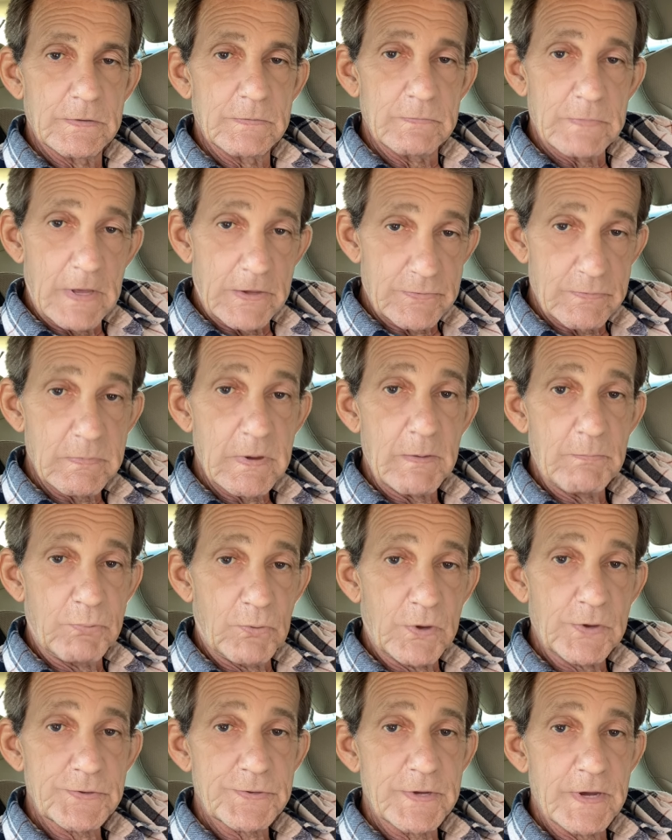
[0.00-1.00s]
And that's what my
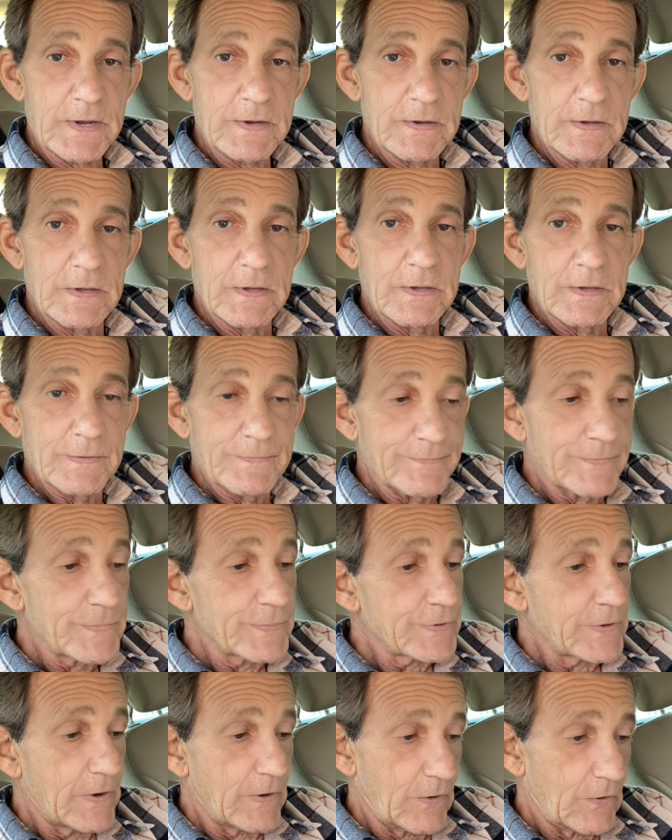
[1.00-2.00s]
boss said.
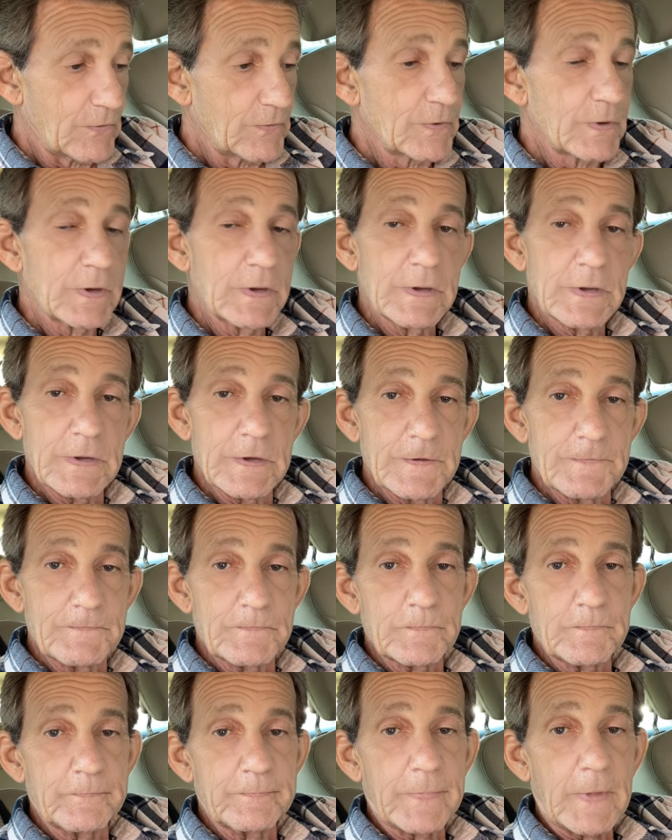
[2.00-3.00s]
So
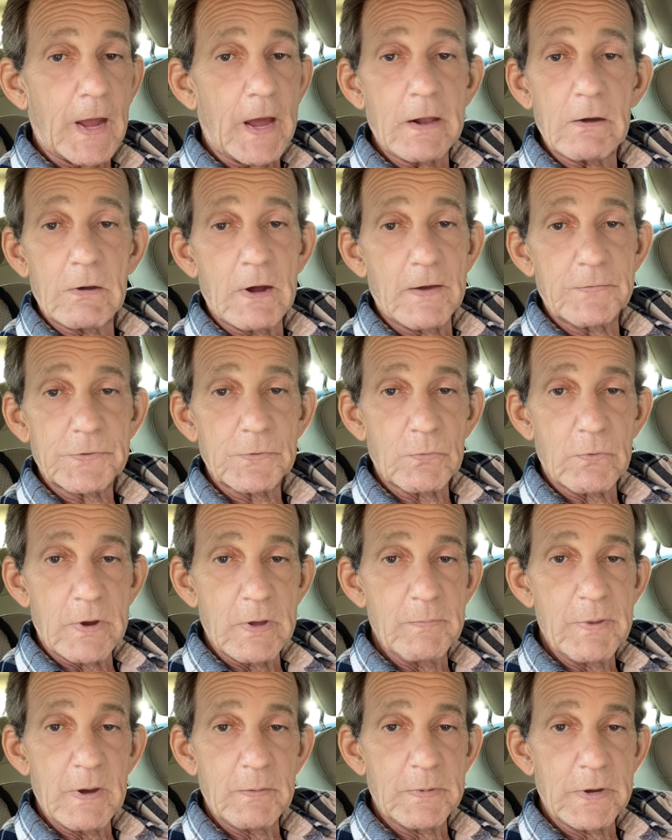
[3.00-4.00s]
I don't have to worry
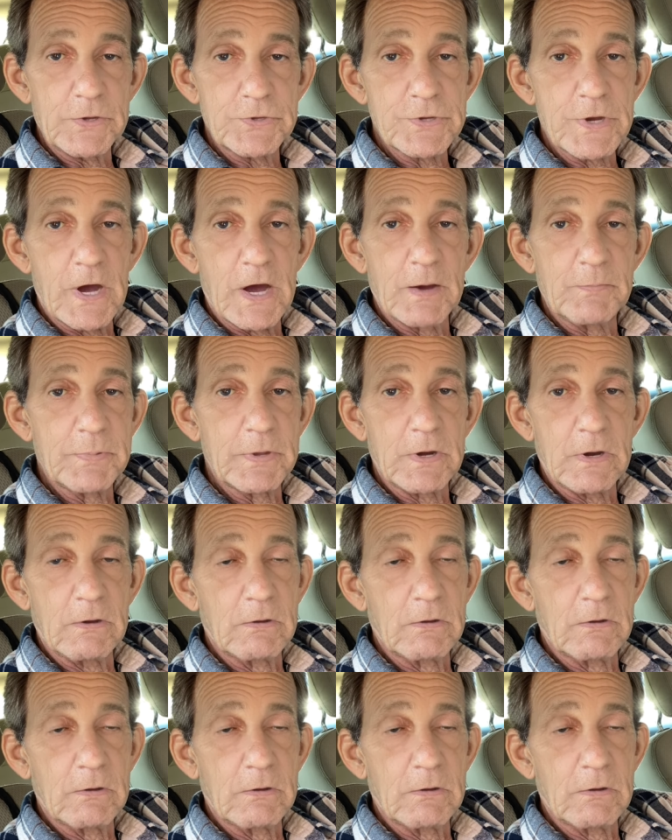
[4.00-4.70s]
about my job,